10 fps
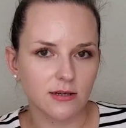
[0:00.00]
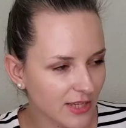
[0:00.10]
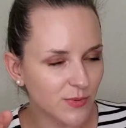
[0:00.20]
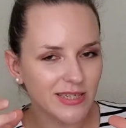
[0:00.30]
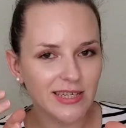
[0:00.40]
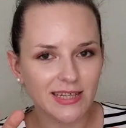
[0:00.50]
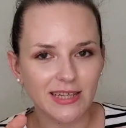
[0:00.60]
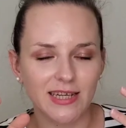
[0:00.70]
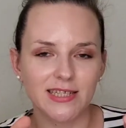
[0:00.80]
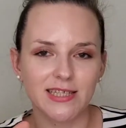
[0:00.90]
it's basically
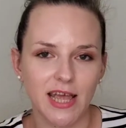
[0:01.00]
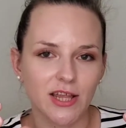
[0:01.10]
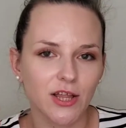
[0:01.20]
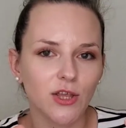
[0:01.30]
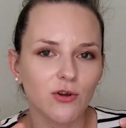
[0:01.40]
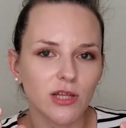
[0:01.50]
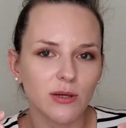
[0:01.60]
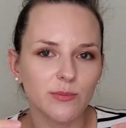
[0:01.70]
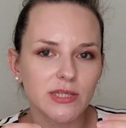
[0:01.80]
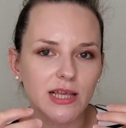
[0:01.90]
like staining your
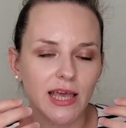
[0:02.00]
lips,